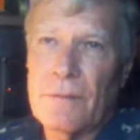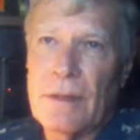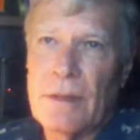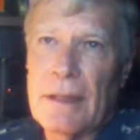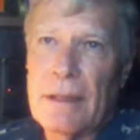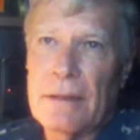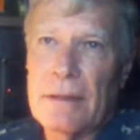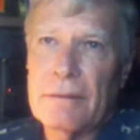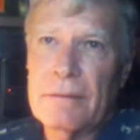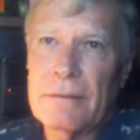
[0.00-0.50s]

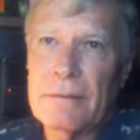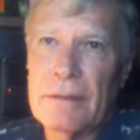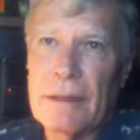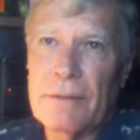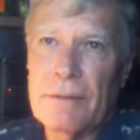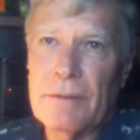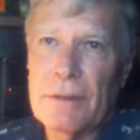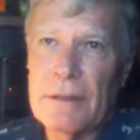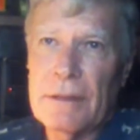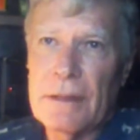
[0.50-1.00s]
Wow,
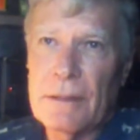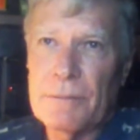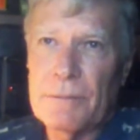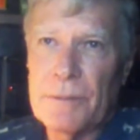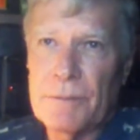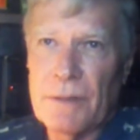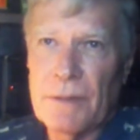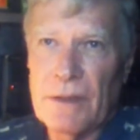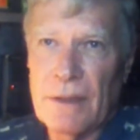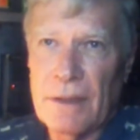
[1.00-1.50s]
that really helped
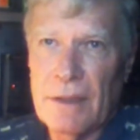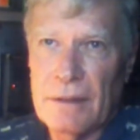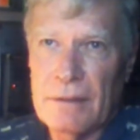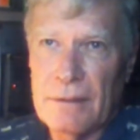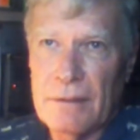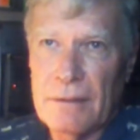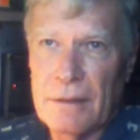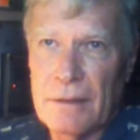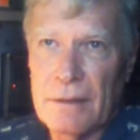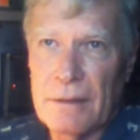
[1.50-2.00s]
him a lot.
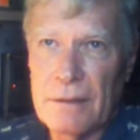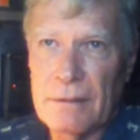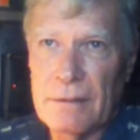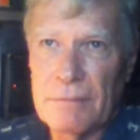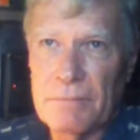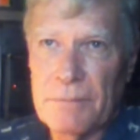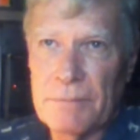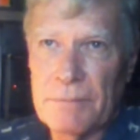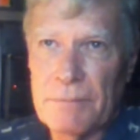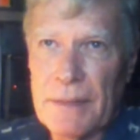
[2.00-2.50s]

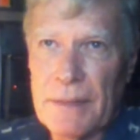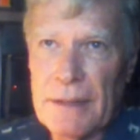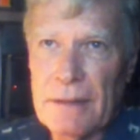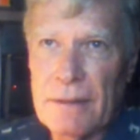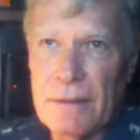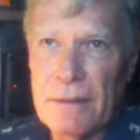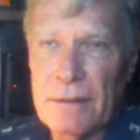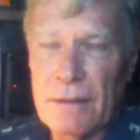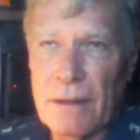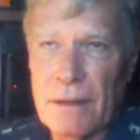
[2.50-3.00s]
Made
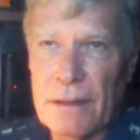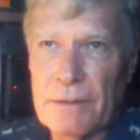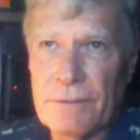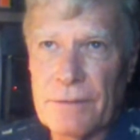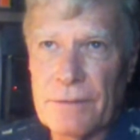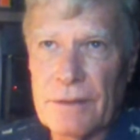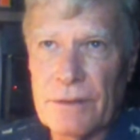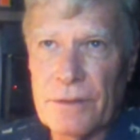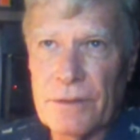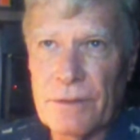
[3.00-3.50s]
his
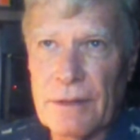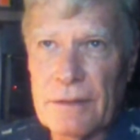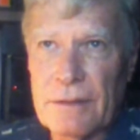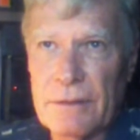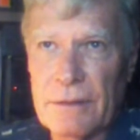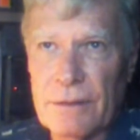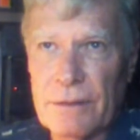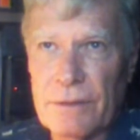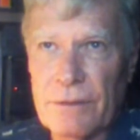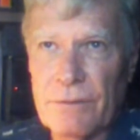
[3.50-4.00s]

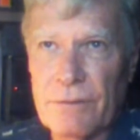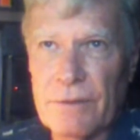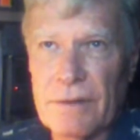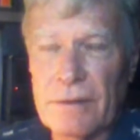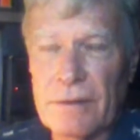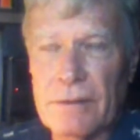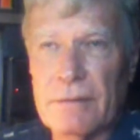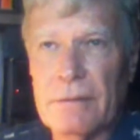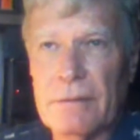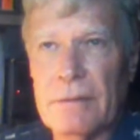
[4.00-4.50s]
transition
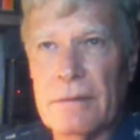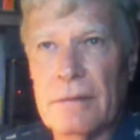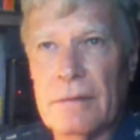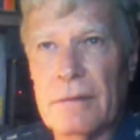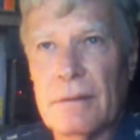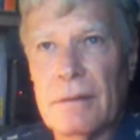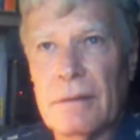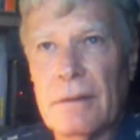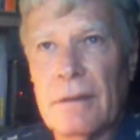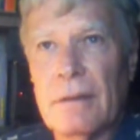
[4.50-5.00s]
to
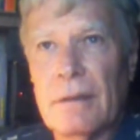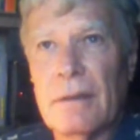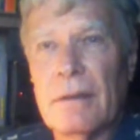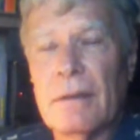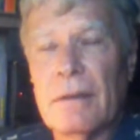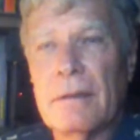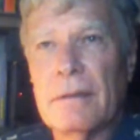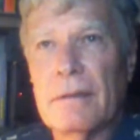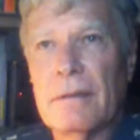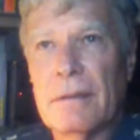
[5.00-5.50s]

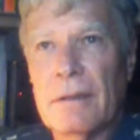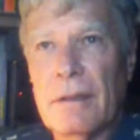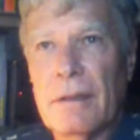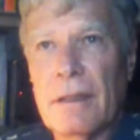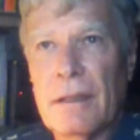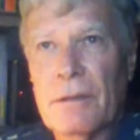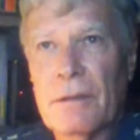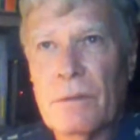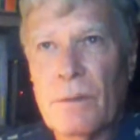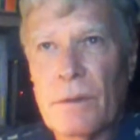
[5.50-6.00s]
the
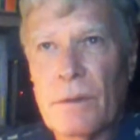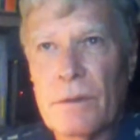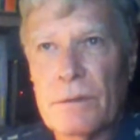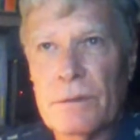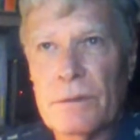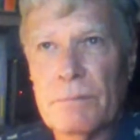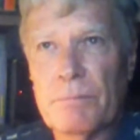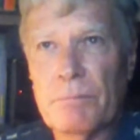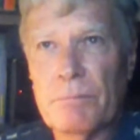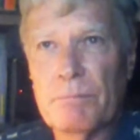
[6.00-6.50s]
higher
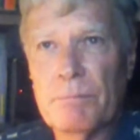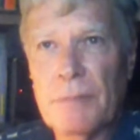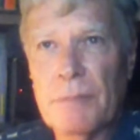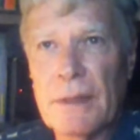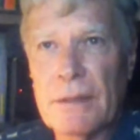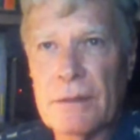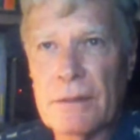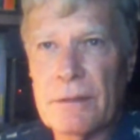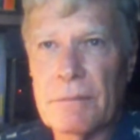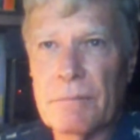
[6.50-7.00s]
worlds
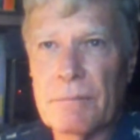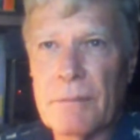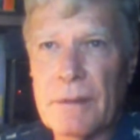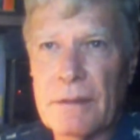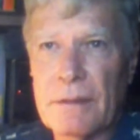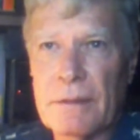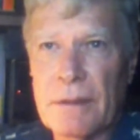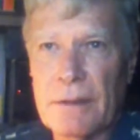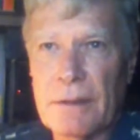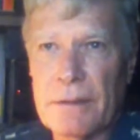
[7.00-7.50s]
much
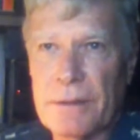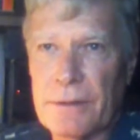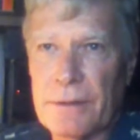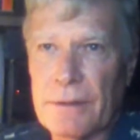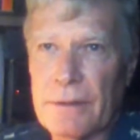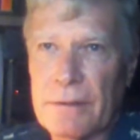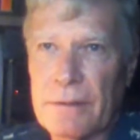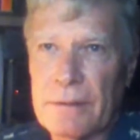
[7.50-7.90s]
easier.